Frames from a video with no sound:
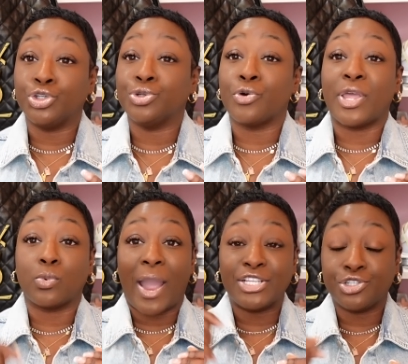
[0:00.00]
You know, they
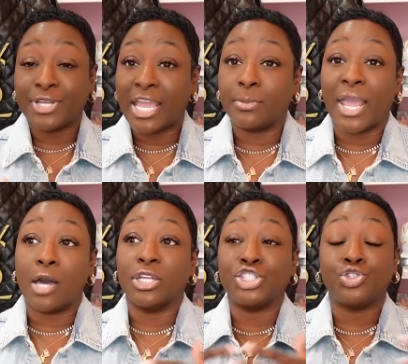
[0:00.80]
write your name
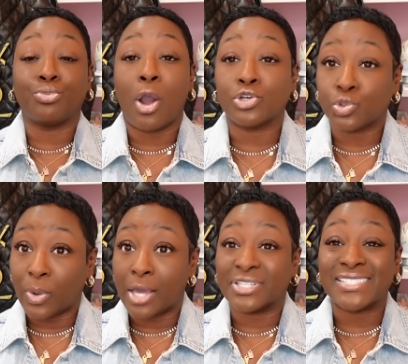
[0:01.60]
down, let you browse
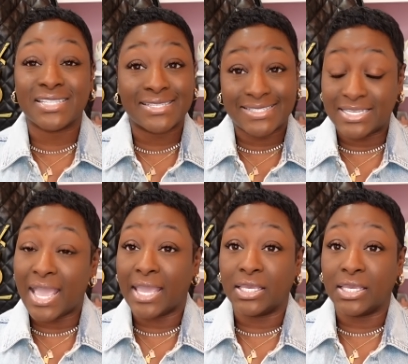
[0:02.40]
around until the CA